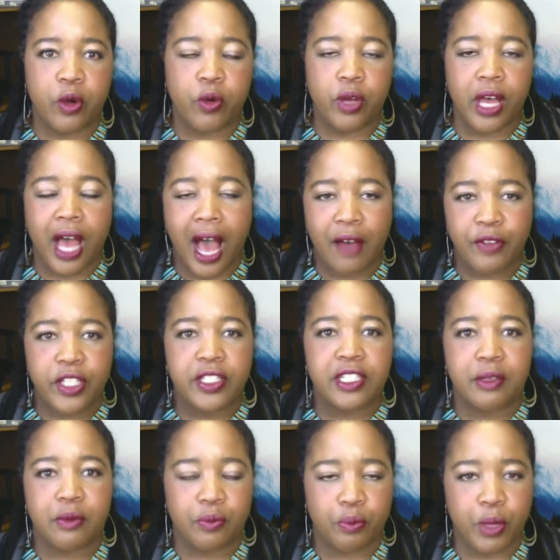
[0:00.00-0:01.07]

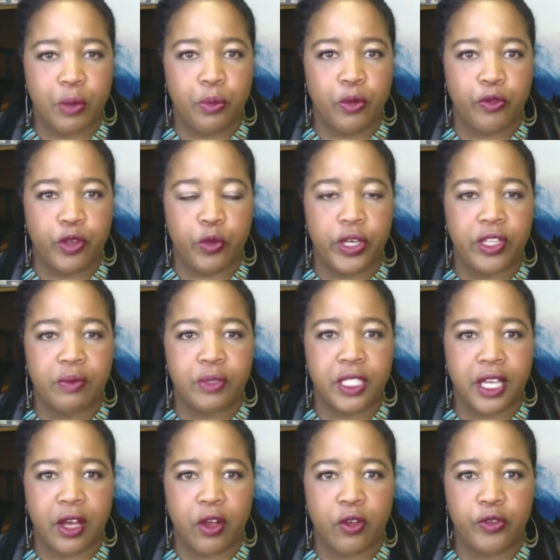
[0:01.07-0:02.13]
Obviously people viewing
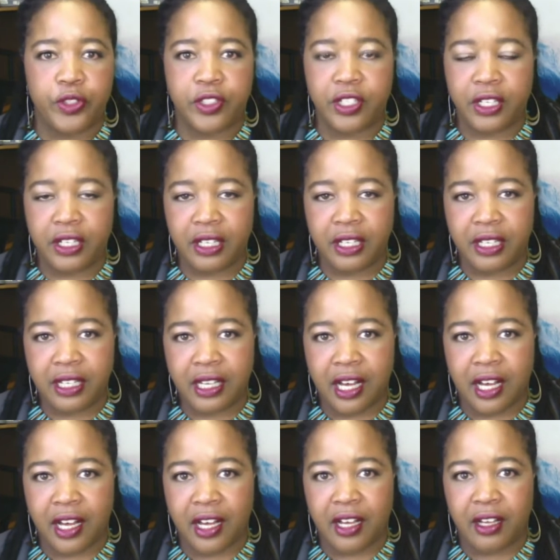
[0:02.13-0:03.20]
themselves
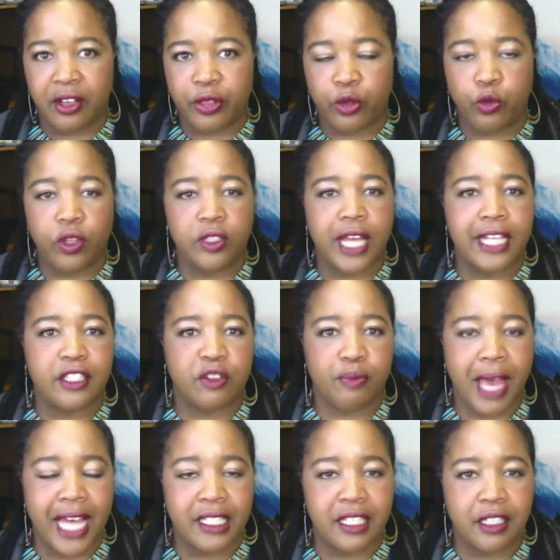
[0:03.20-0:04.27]
through the lens of
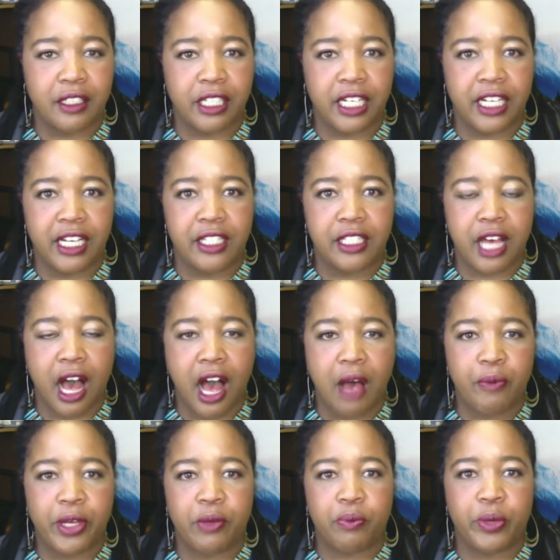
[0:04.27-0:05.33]
masculinity is
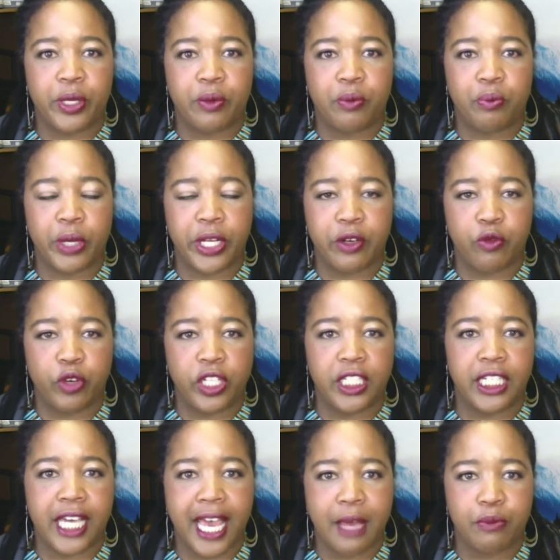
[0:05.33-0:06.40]
common, but it
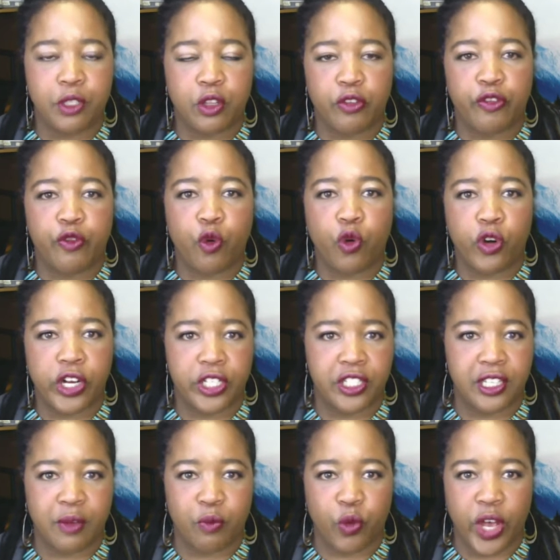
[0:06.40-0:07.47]
really came to the fore in
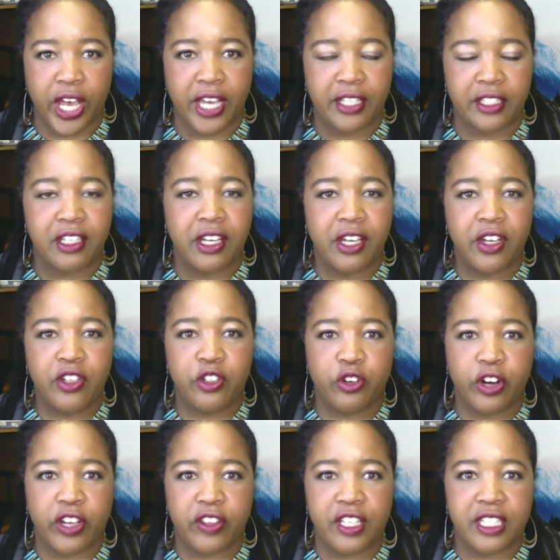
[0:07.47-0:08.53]
some way
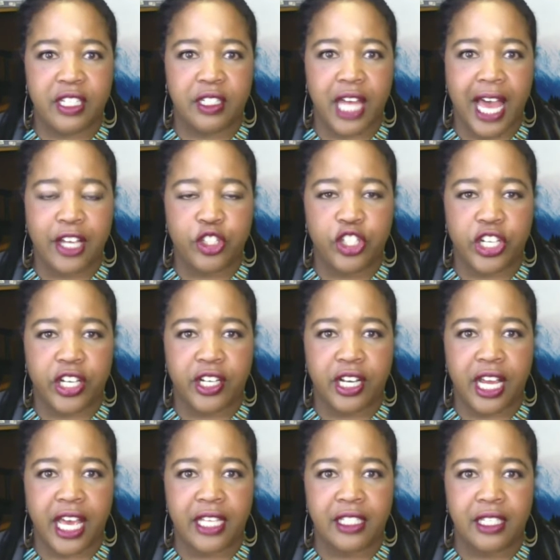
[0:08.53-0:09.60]
during the election
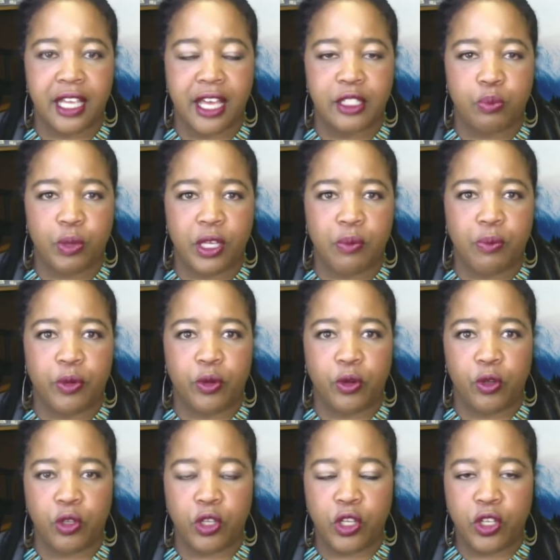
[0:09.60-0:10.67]
as
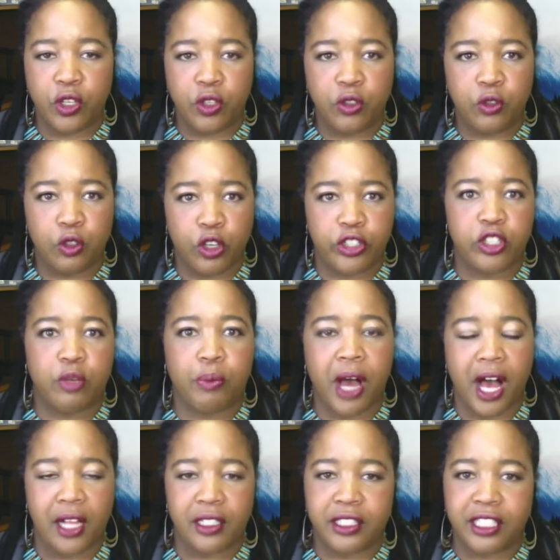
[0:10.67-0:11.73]
people look to
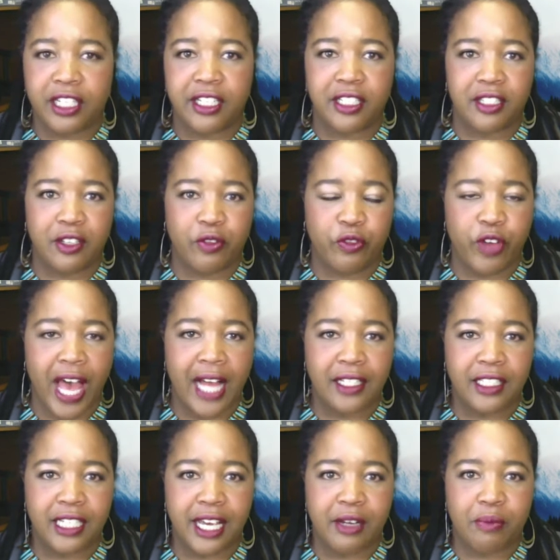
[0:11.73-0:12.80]
politics to
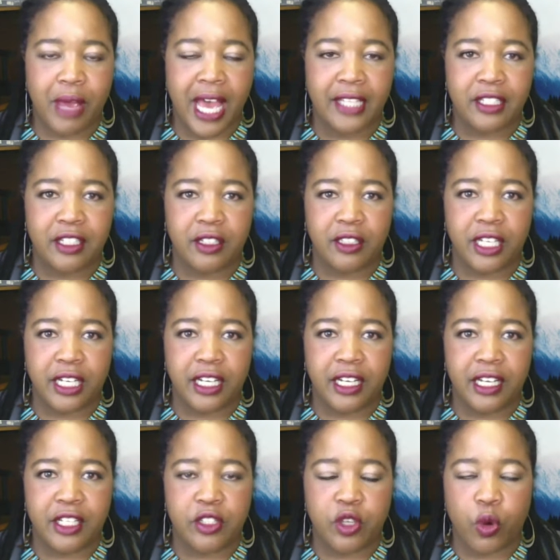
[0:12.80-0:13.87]
validate
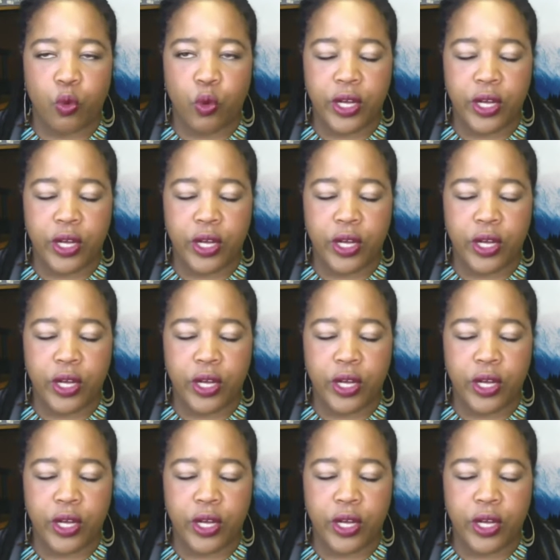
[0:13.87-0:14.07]
masculinity. So